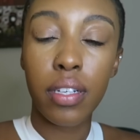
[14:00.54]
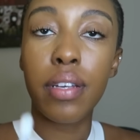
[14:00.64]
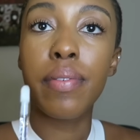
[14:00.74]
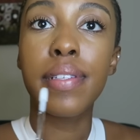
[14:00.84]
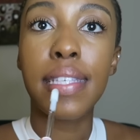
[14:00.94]

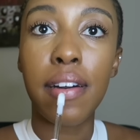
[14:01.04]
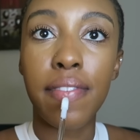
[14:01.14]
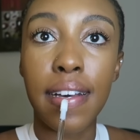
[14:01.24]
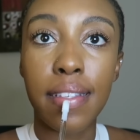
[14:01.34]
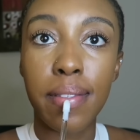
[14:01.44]
It runs out
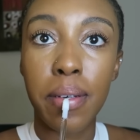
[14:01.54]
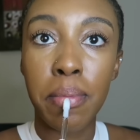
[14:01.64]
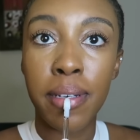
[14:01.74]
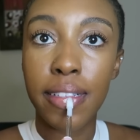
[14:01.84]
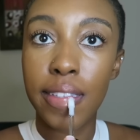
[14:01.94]
fast though,
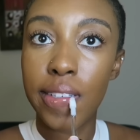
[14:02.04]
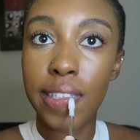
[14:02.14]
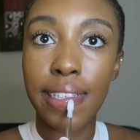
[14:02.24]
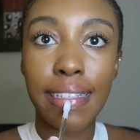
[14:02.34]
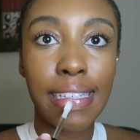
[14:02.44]
but it's
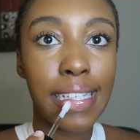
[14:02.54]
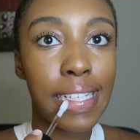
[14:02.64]
really good.